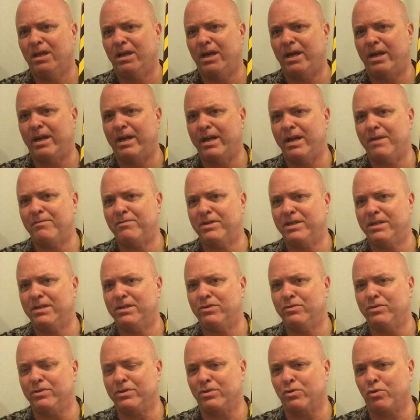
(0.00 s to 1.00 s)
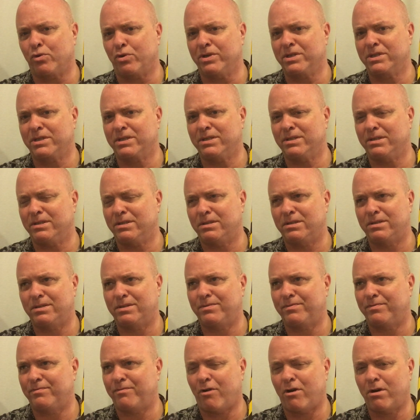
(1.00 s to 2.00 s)
And I never did do the course because
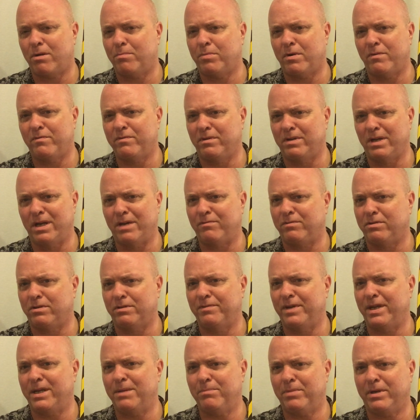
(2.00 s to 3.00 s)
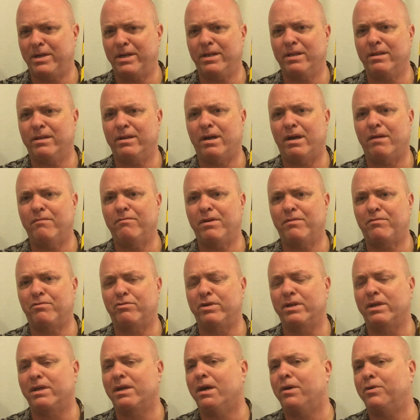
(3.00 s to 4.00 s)
it's far above the level of anybody that I've ever
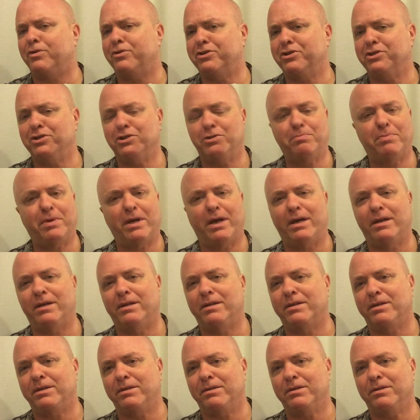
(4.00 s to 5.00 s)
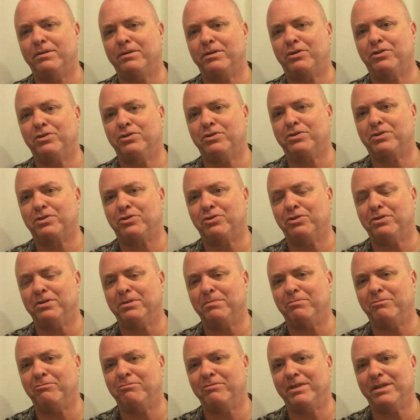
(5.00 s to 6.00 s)
encountered in Japan. It just
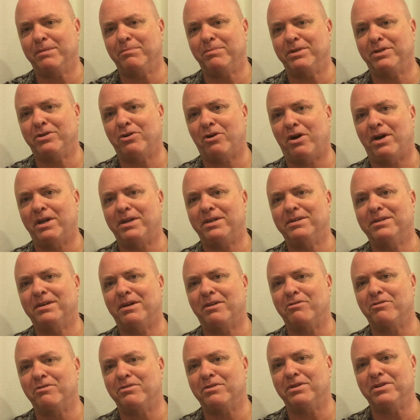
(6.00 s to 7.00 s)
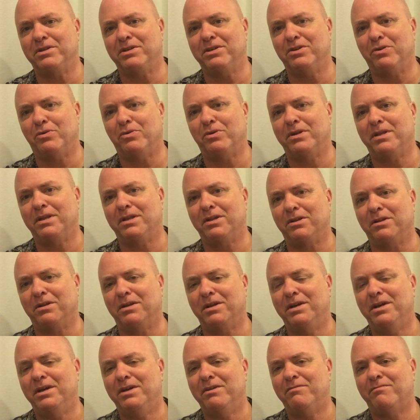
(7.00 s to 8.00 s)
couldn't really be taught other than, you know, a little
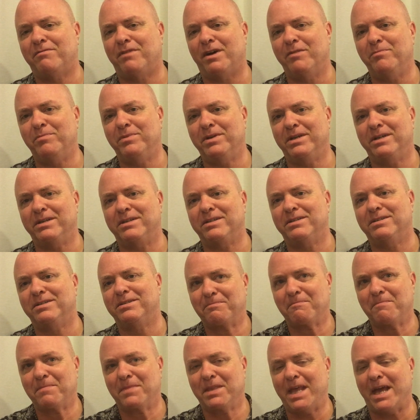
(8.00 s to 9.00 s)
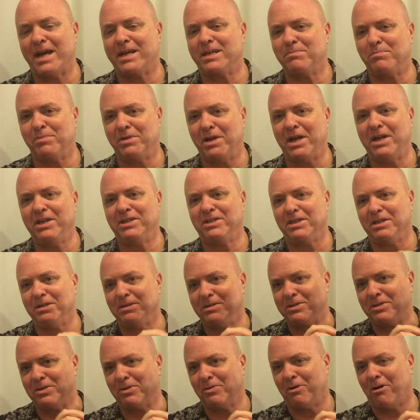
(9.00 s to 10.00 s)
5-minute explanation.
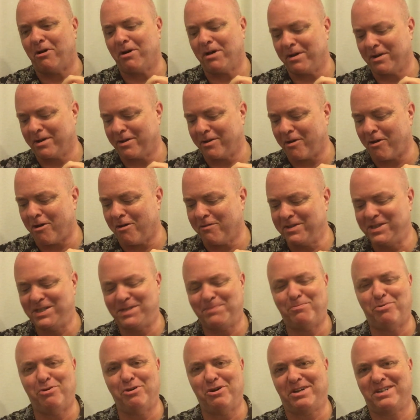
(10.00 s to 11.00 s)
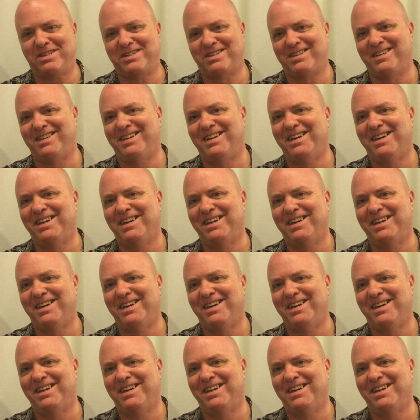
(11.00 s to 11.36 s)
So I've had all these books.